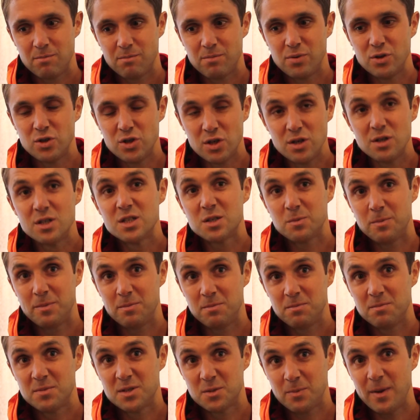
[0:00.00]
produced
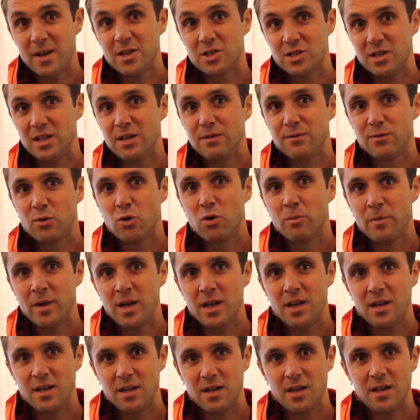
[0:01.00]
specially for
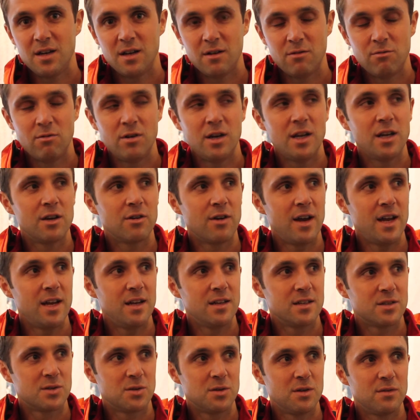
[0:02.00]
me in a really
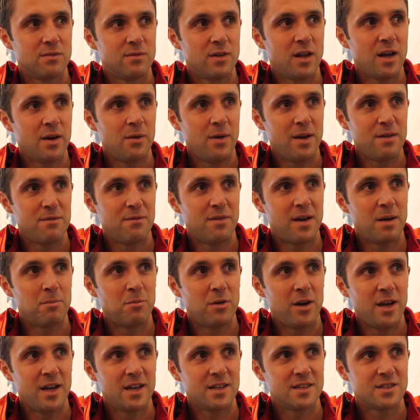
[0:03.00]
great sort of lightweight
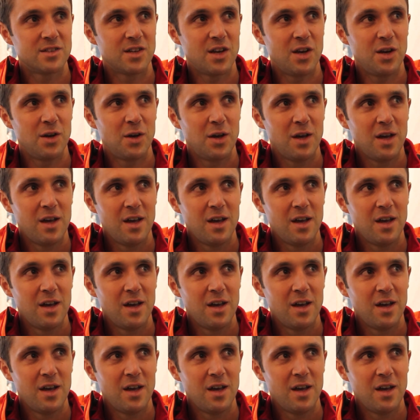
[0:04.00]
fabric. So